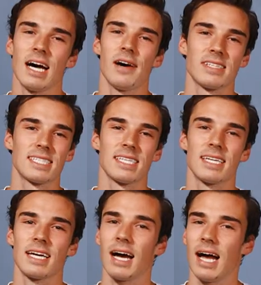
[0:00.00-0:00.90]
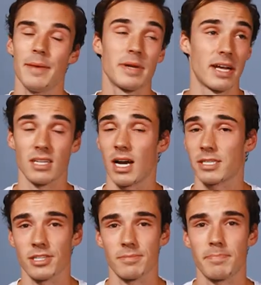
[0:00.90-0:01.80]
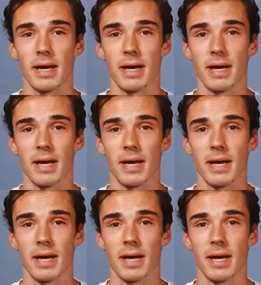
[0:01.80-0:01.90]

Obviously, I'm not a doctor,